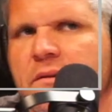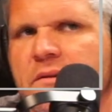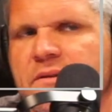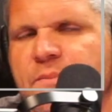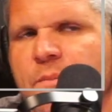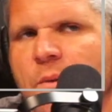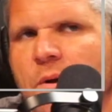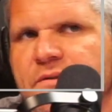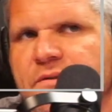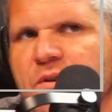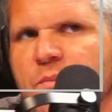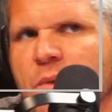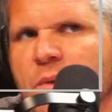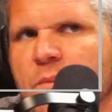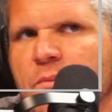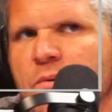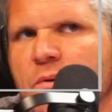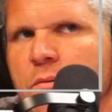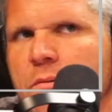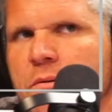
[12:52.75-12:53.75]
of the spalted
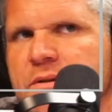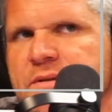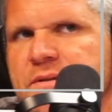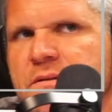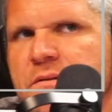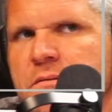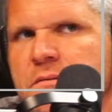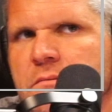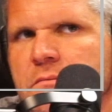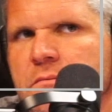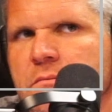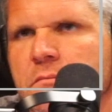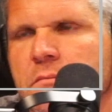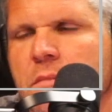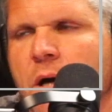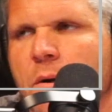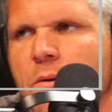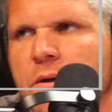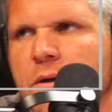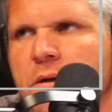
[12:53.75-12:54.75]
maple was
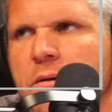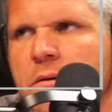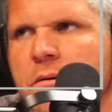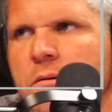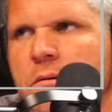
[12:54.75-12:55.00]
mounted